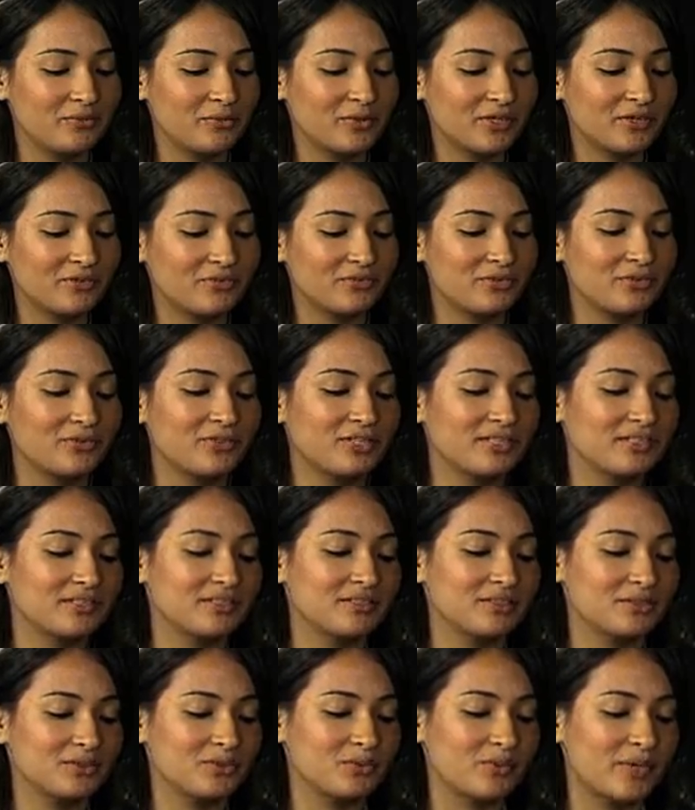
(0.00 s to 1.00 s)
one of the
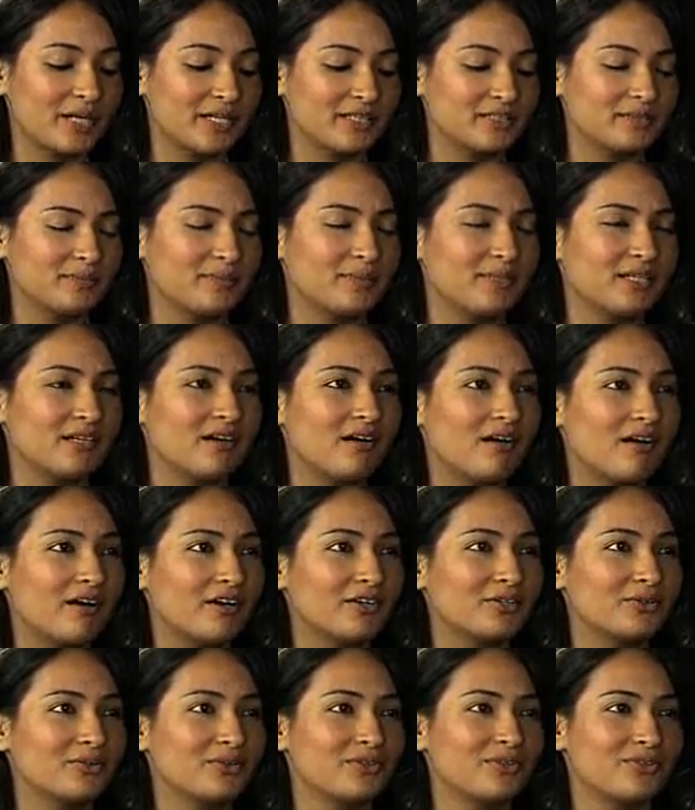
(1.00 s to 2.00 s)
reasons why it's been
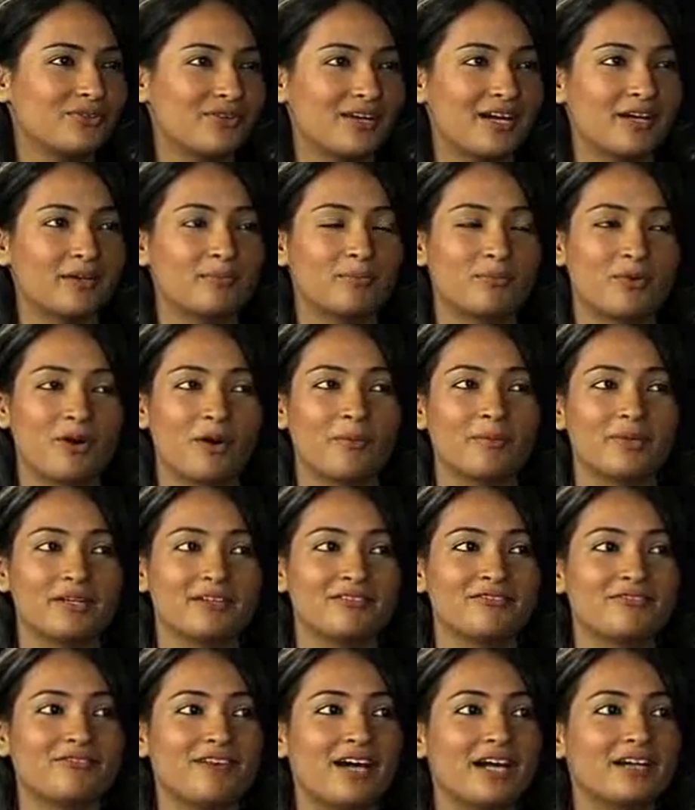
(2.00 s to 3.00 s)
hard to attract
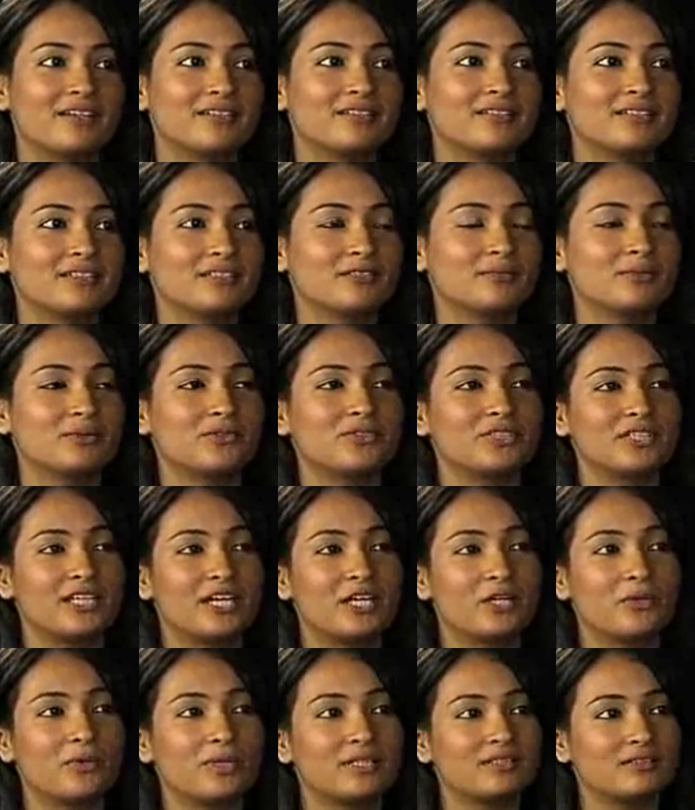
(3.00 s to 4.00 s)
prominent faculty is because
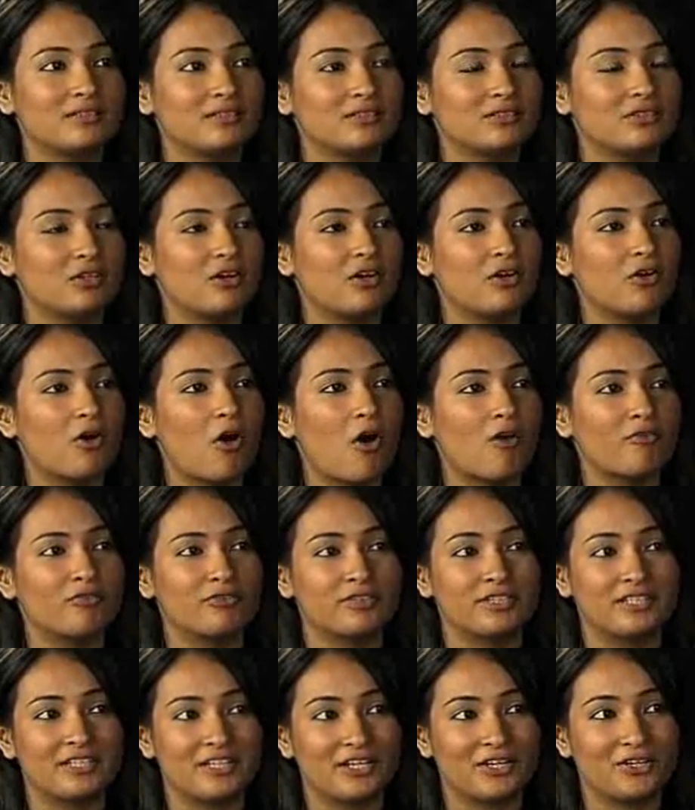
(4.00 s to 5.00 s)
AUS does not
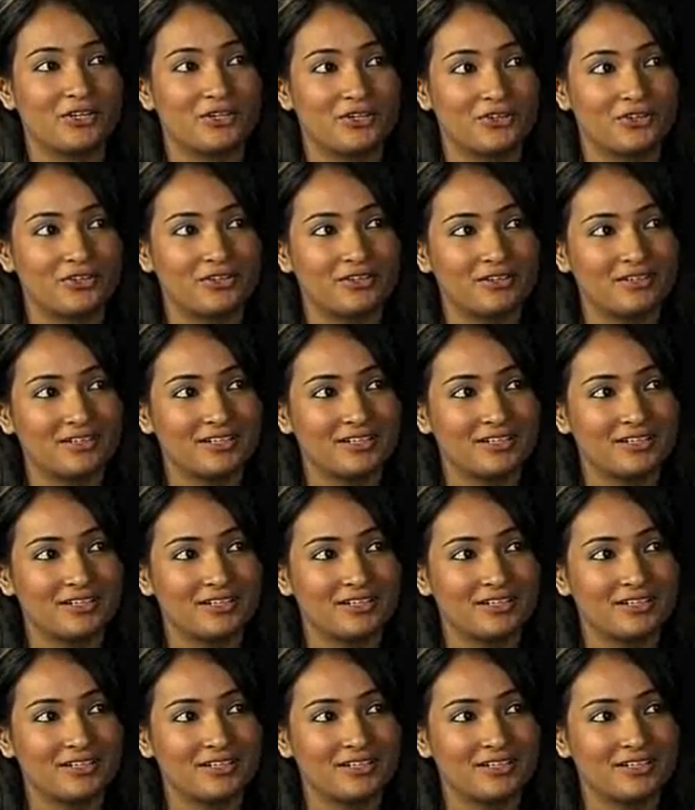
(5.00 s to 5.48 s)
offer tenure.